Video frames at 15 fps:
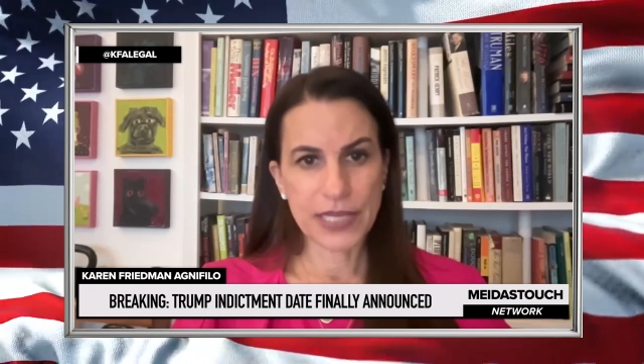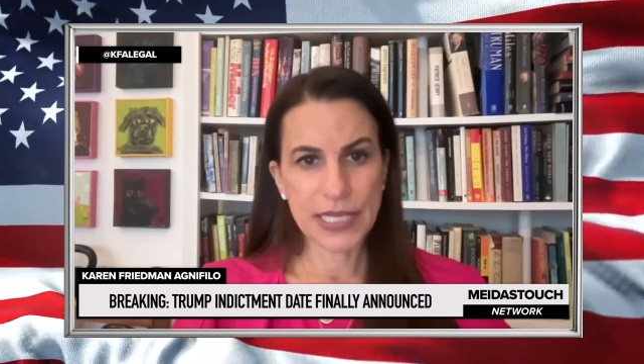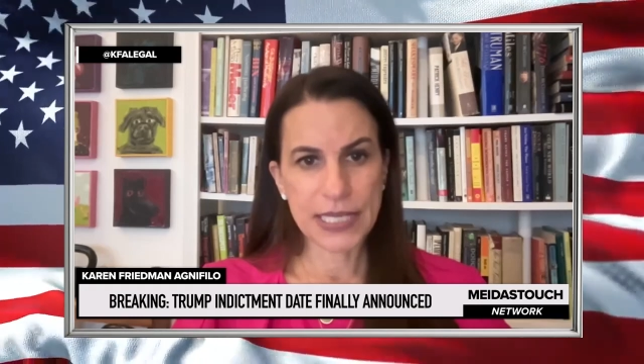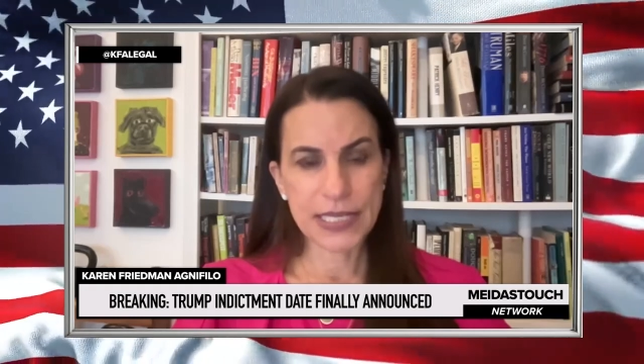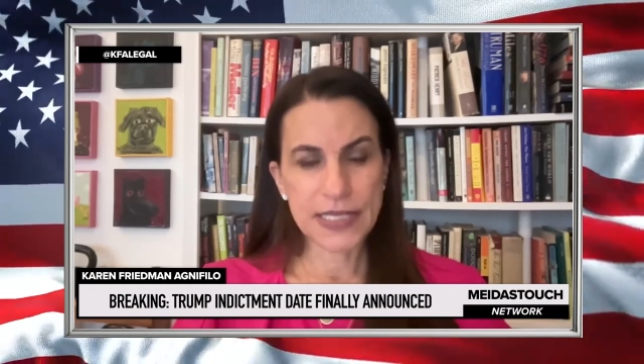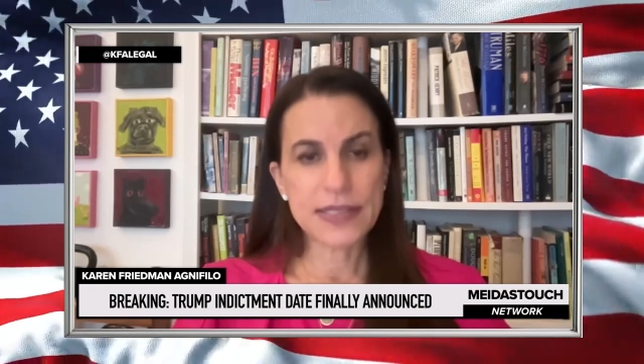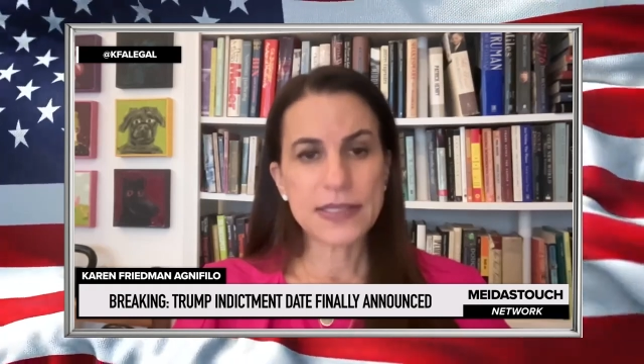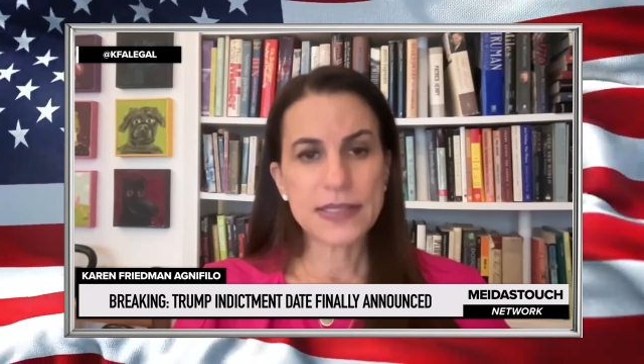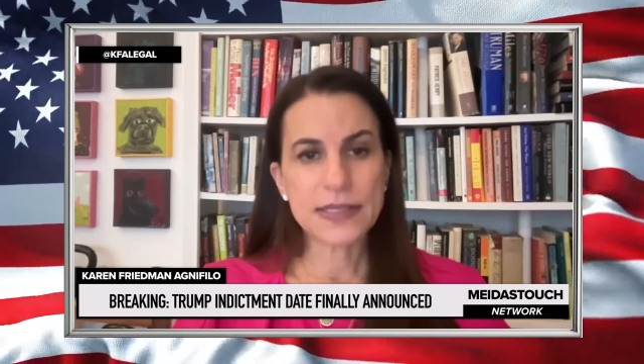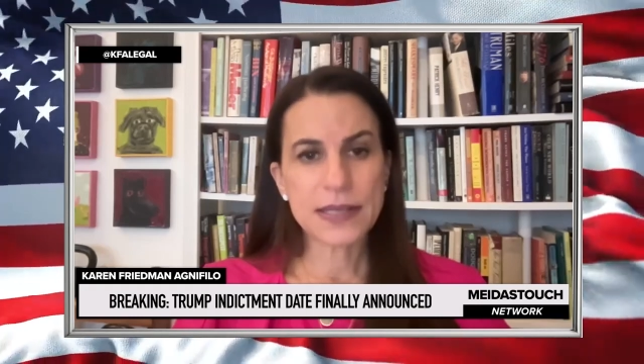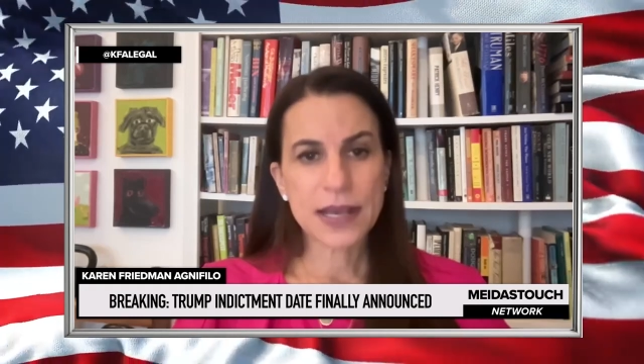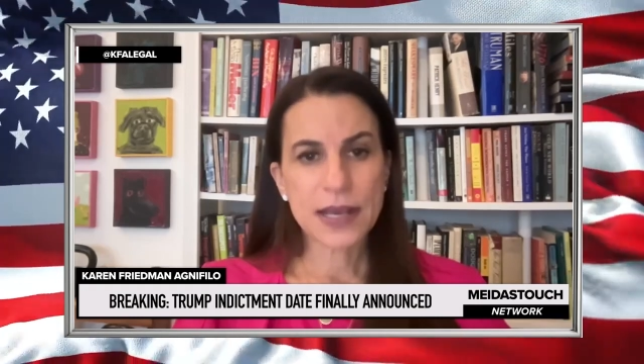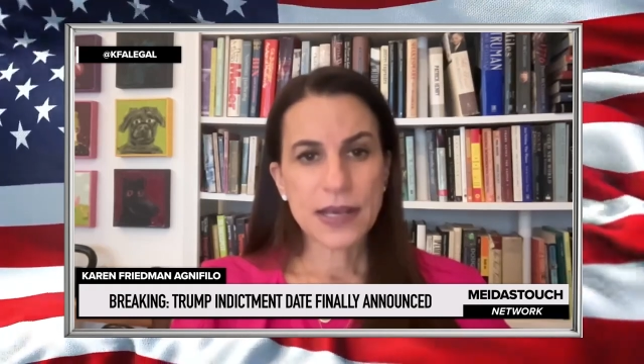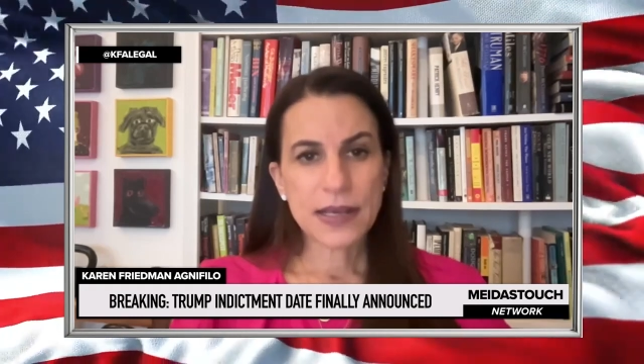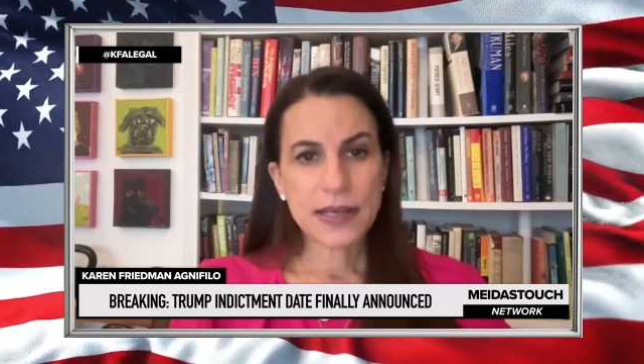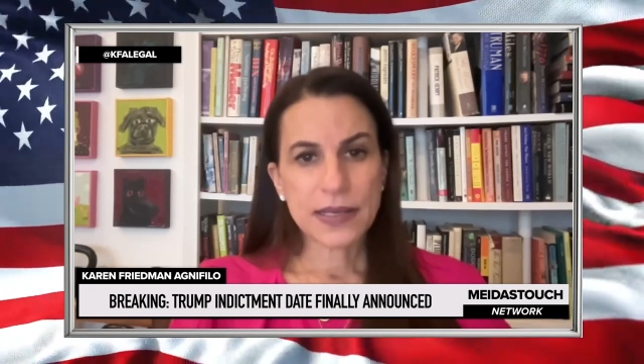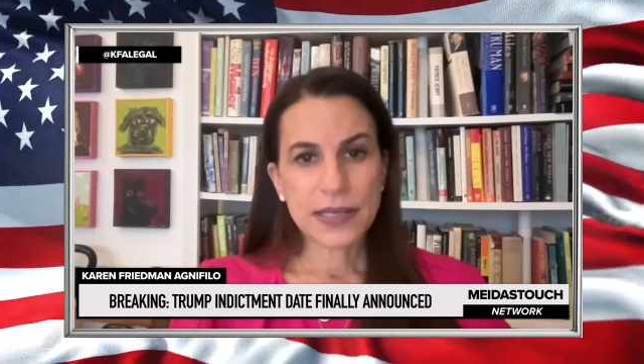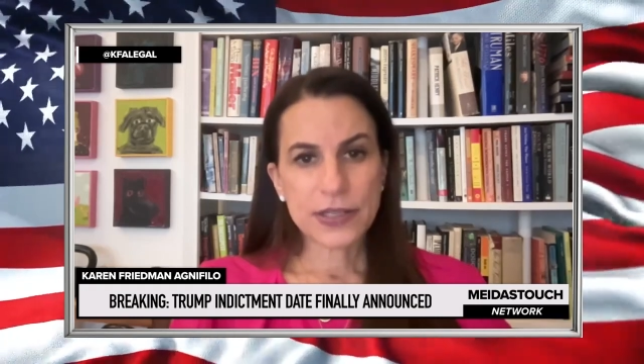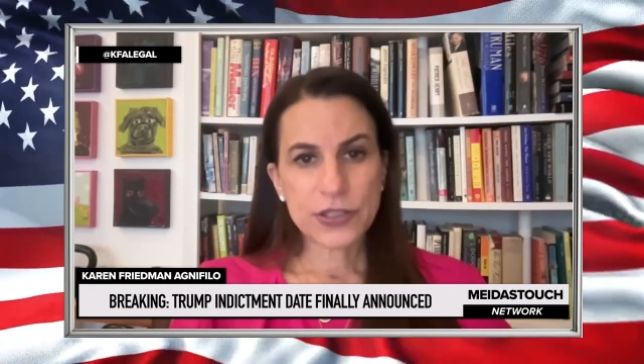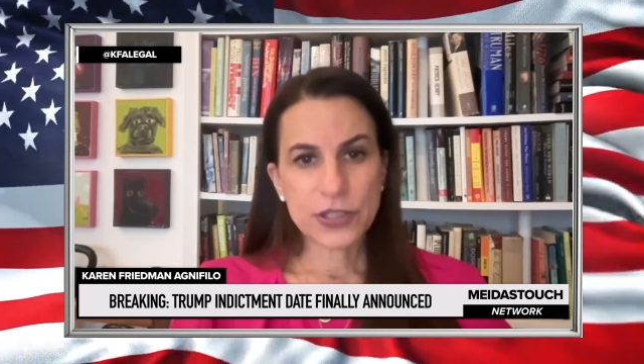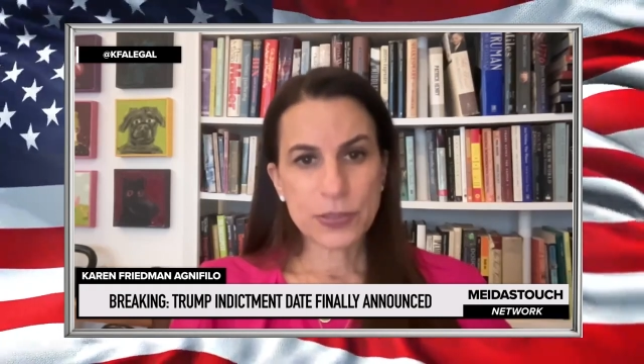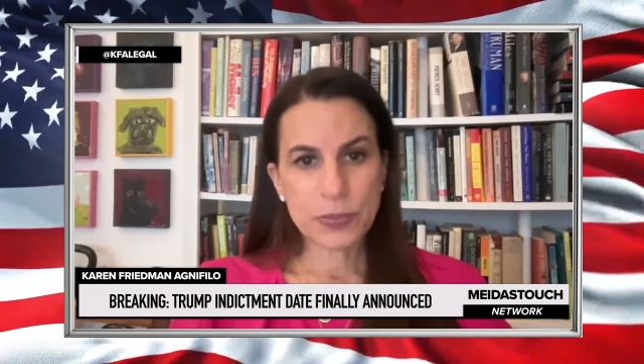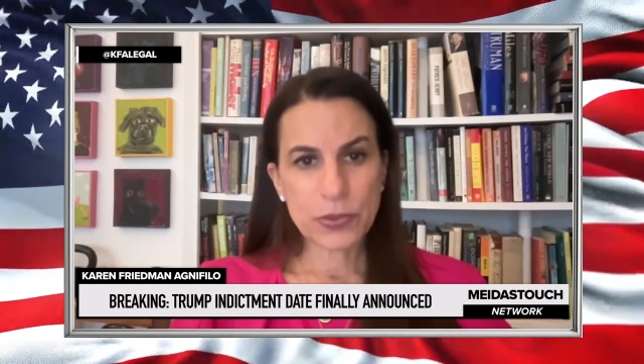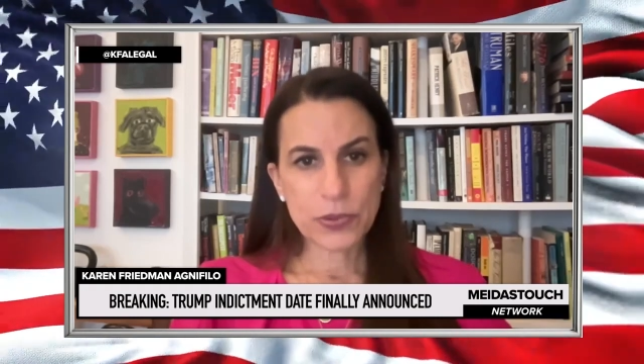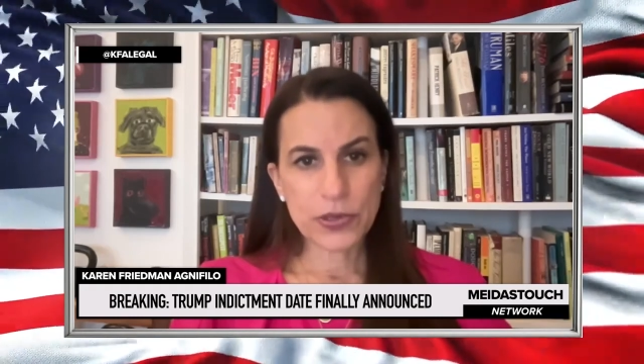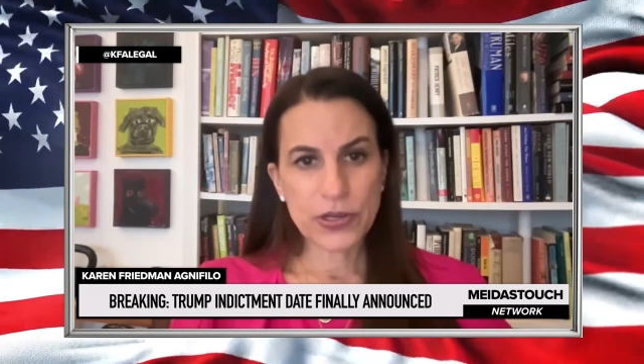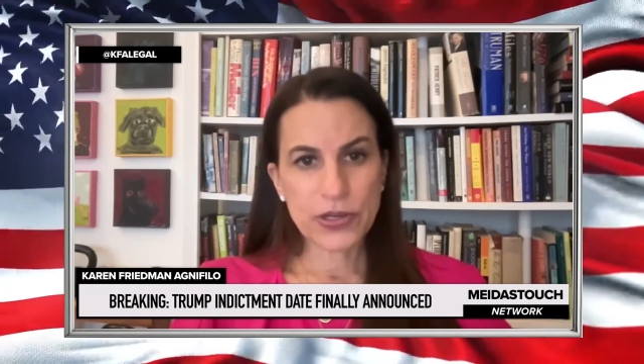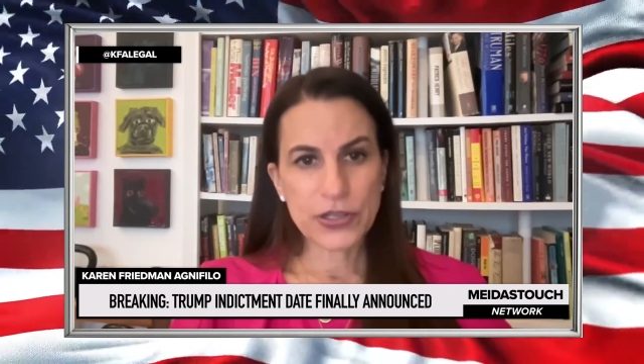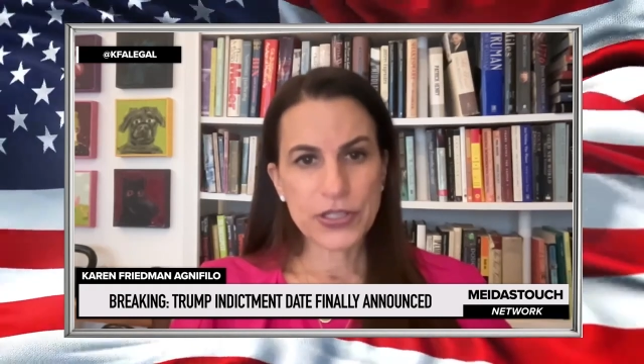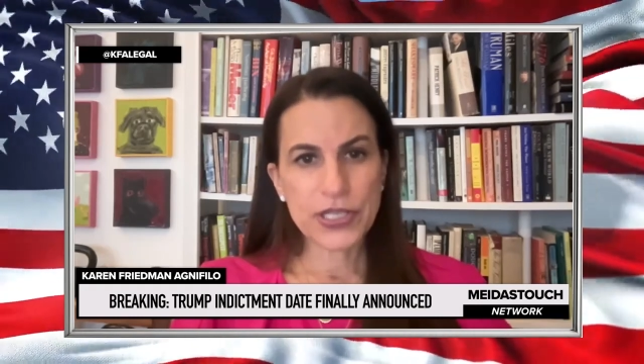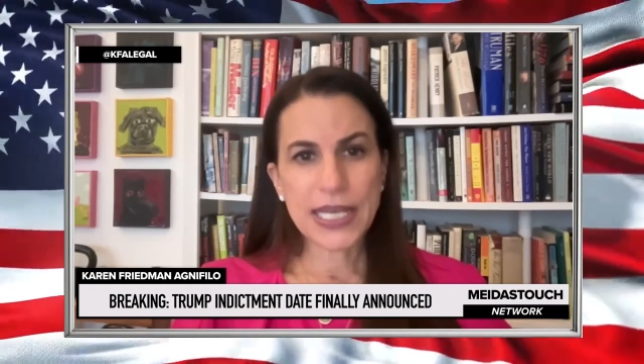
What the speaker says: of his supporters?